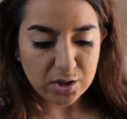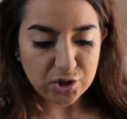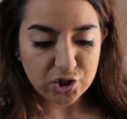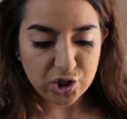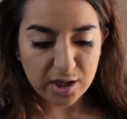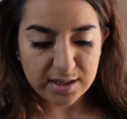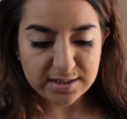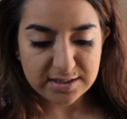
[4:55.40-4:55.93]

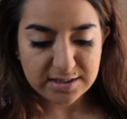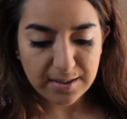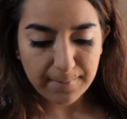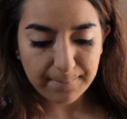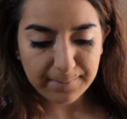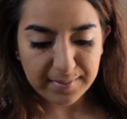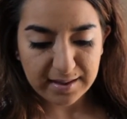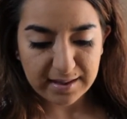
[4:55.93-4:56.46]
Just
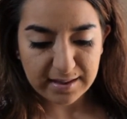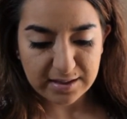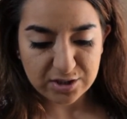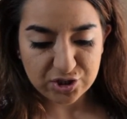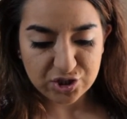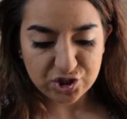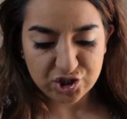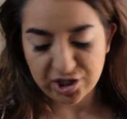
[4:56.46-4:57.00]

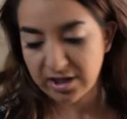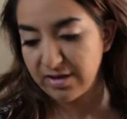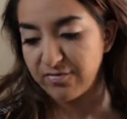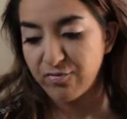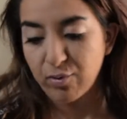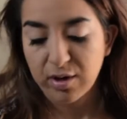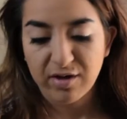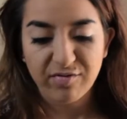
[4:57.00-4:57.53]
Peachy
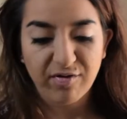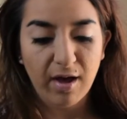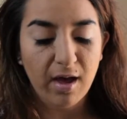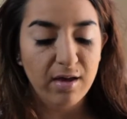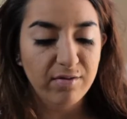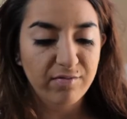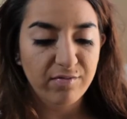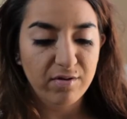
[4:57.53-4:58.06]

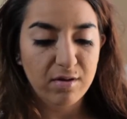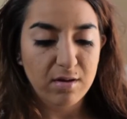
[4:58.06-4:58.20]
45.